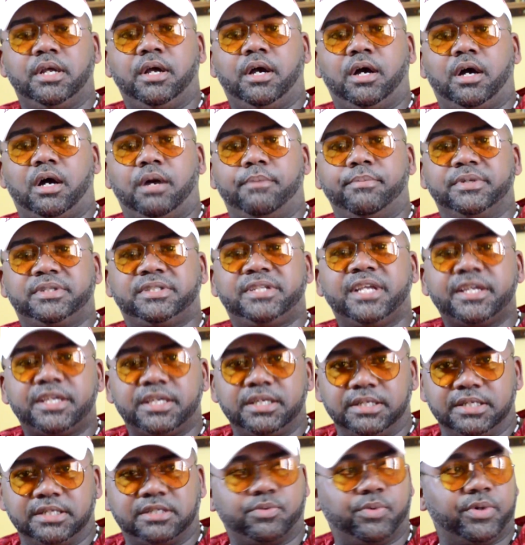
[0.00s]
uh,
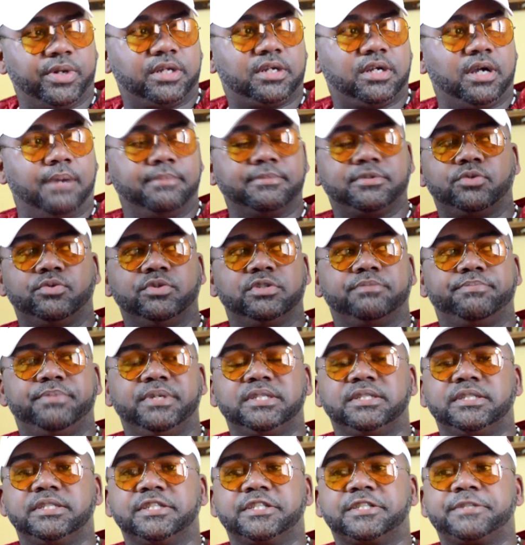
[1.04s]
meticulous when it comes to his
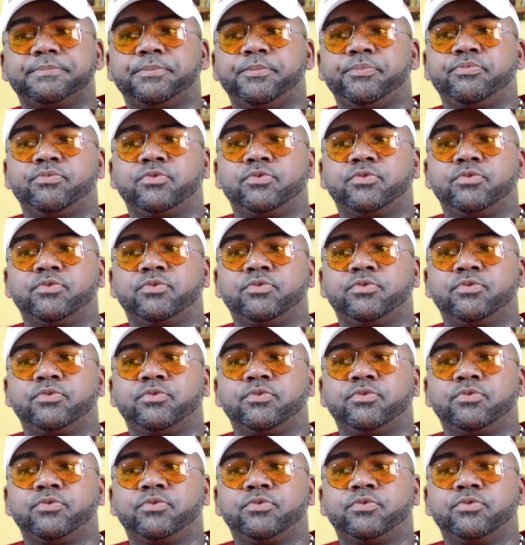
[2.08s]
business.